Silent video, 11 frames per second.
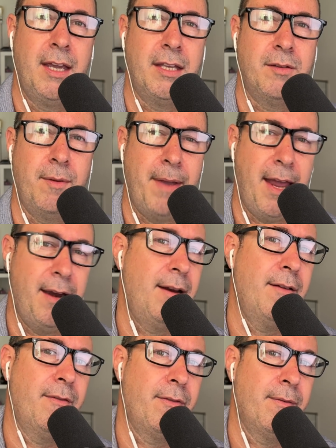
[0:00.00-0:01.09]
It's a
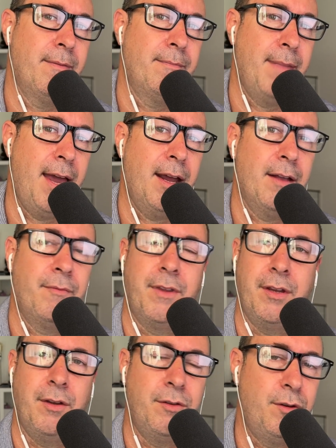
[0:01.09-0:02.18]
repetitive manner
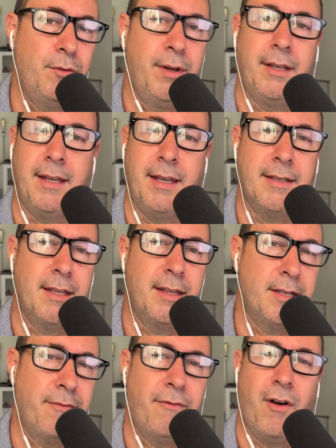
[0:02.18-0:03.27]
that you're doing things, and
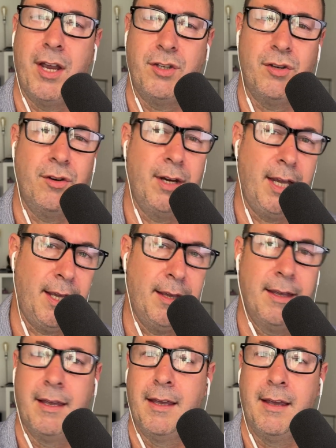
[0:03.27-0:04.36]
there's a fine-tuning
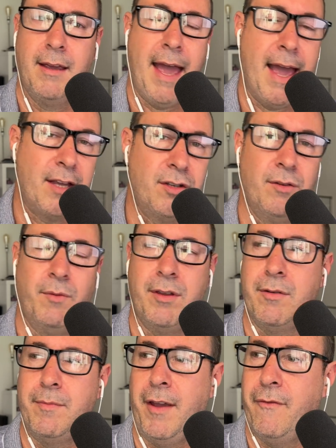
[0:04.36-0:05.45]
action, whether
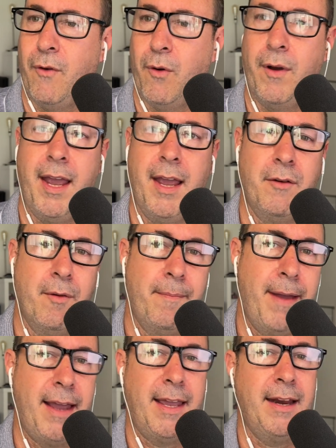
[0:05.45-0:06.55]
it be a forehand or a
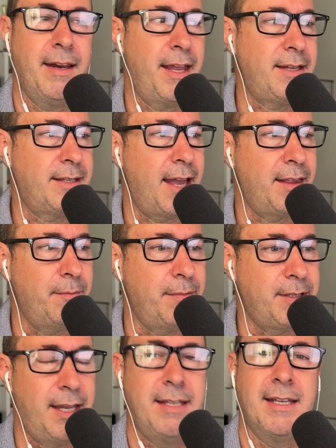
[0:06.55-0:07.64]
backhand, and they start them
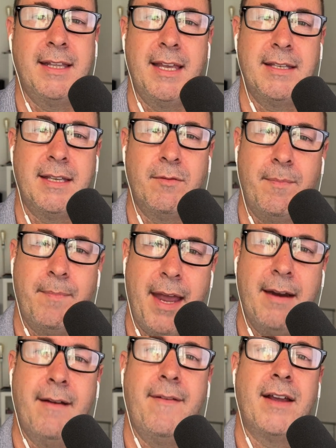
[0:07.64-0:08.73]
as kids, and there's this
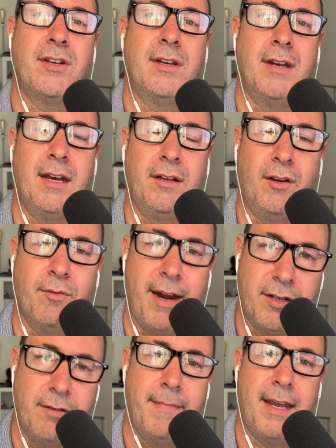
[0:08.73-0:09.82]
repetitive action and
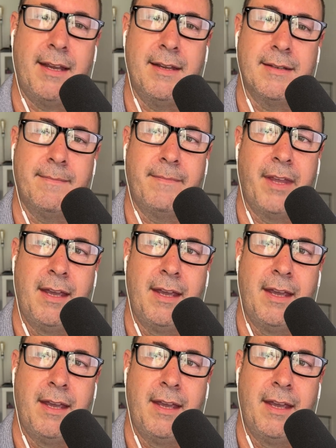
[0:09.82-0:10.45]
correction mechanism.